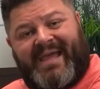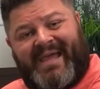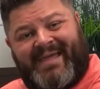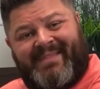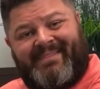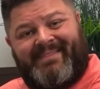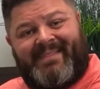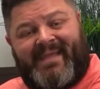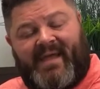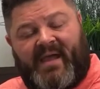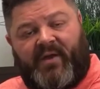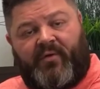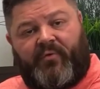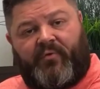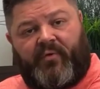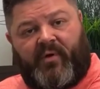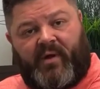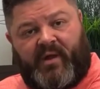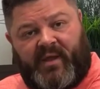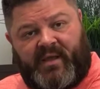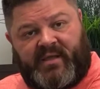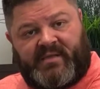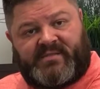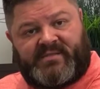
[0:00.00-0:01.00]
end that
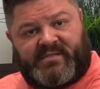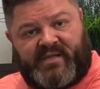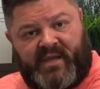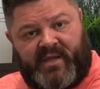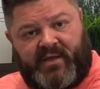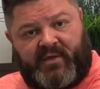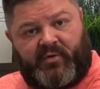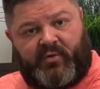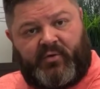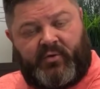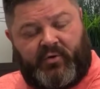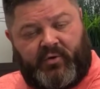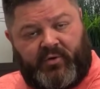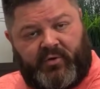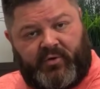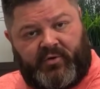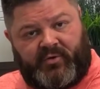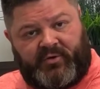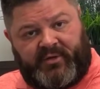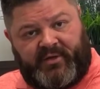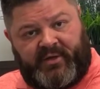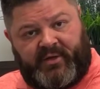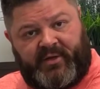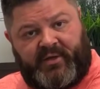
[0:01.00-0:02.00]
drying cycle
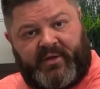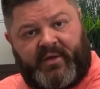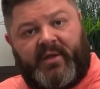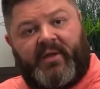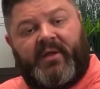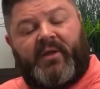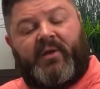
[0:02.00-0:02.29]
early